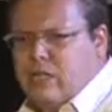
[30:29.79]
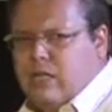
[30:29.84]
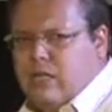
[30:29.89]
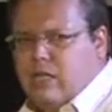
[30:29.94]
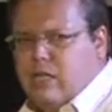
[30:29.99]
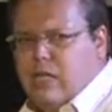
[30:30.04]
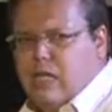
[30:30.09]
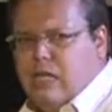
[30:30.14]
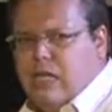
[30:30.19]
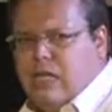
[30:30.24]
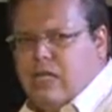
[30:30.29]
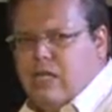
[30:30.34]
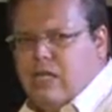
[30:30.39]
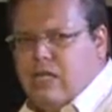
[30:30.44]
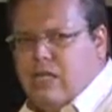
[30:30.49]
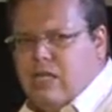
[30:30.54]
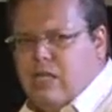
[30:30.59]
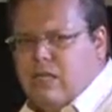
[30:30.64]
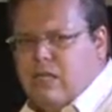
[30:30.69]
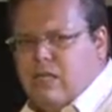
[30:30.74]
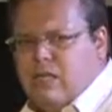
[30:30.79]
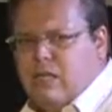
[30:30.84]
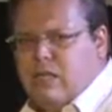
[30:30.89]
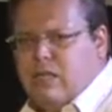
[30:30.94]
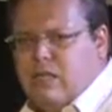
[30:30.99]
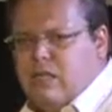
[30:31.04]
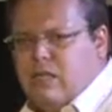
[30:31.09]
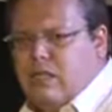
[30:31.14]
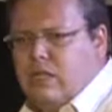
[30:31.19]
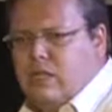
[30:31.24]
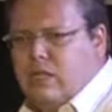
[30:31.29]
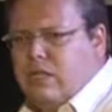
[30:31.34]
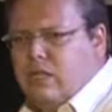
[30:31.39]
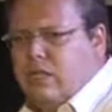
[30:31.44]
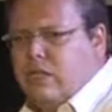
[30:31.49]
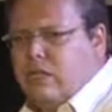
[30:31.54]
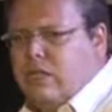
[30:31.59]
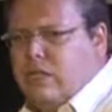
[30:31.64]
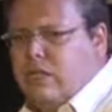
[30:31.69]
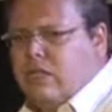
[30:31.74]
uh, Malaysia.
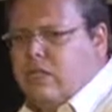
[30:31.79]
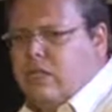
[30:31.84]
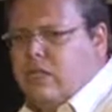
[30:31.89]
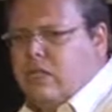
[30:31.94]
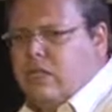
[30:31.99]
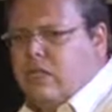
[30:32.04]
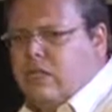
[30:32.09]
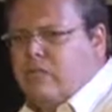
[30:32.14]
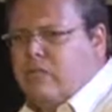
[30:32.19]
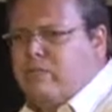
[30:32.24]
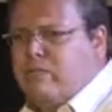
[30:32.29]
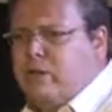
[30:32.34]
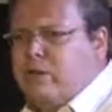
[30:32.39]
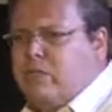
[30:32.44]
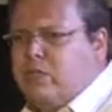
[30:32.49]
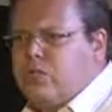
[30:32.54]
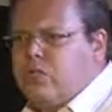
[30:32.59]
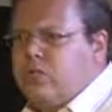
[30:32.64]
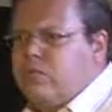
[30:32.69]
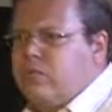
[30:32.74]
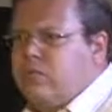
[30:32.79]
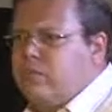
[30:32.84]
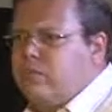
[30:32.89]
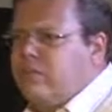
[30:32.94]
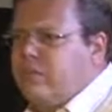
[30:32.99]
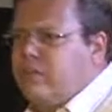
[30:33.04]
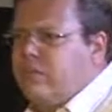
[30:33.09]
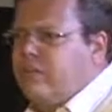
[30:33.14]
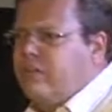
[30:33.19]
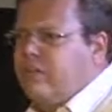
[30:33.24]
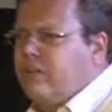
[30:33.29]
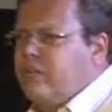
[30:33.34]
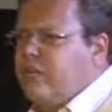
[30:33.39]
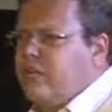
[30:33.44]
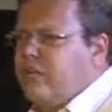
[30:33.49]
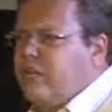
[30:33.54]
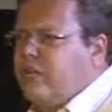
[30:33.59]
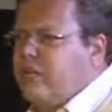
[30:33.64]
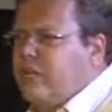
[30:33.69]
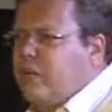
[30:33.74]
Uh, I see a lot of publishers here being
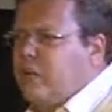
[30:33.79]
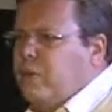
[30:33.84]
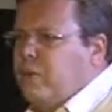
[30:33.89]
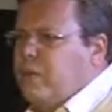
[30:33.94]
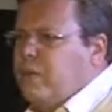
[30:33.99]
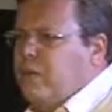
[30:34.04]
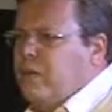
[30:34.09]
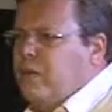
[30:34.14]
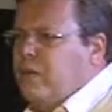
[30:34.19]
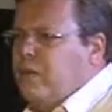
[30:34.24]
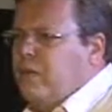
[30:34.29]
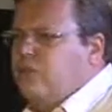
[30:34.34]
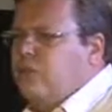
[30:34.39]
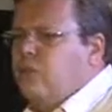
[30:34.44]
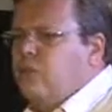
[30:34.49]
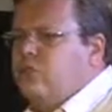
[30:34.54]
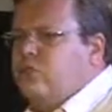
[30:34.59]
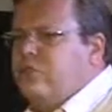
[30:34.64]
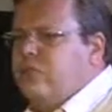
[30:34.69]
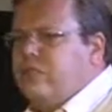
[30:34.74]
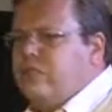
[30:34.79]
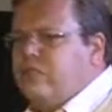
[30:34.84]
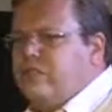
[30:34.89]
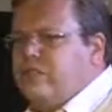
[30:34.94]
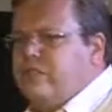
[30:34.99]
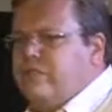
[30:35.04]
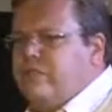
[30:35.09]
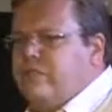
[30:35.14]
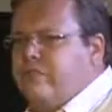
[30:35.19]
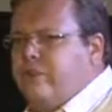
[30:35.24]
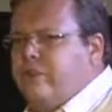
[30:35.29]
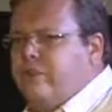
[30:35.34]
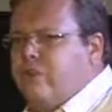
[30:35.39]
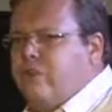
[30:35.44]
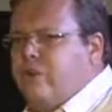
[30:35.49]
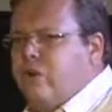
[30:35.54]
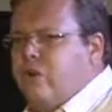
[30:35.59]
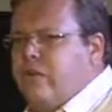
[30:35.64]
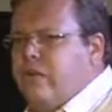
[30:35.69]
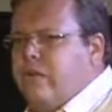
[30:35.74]
very, you know, conservative, uh,
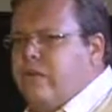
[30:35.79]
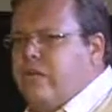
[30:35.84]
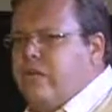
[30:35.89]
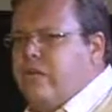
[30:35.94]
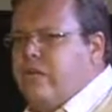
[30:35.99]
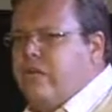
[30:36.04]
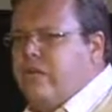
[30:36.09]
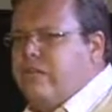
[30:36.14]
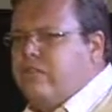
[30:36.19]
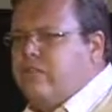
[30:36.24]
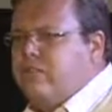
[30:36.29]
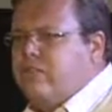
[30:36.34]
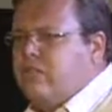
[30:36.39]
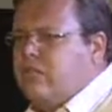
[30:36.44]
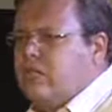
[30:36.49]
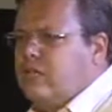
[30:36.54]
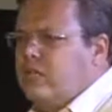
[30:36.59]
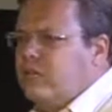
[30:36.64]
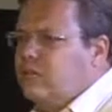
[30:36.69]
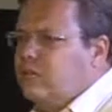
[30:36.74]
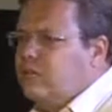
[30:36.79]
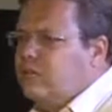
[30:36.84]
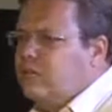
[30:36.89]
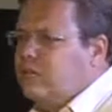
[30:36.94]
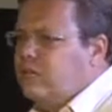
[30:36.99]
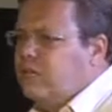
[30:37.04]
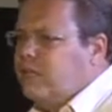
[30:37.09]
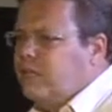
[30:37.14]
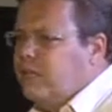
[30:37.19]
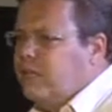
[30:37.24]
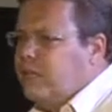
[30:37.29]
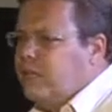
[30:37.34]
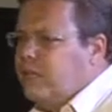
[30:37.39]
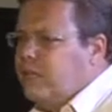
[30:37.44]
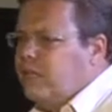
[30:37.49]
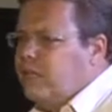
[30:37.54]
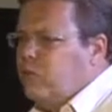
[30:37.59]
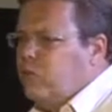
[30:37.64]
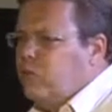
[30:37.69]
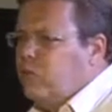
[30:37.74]
throwing PDFs uh, on uh,
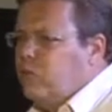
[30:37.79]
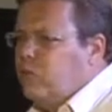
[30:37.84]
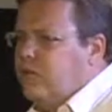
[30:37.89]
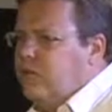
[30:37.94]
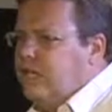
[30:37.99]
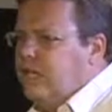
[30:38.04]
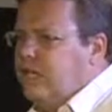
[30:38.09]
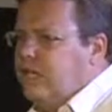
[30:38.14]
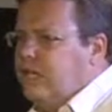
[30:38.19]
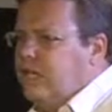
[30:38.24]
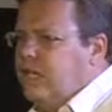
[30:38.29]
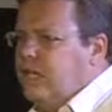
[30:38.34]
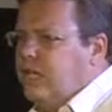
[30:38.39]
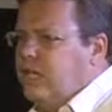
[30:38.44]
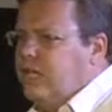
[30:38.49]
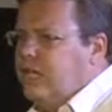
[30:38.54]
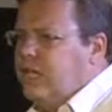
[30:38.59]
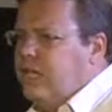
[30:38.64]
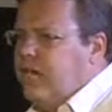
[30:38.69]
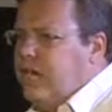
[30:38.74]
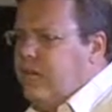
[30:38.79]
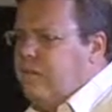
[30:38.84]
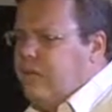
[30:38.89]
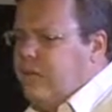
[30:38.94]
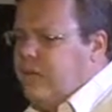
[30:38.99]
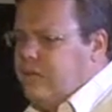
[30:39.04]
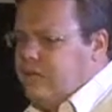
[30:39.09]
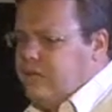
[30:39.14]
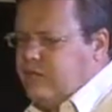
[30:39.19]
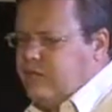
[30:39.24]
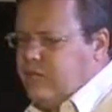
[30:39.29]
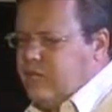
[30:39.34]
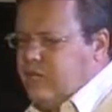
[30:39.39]
on the uh, on the iPad.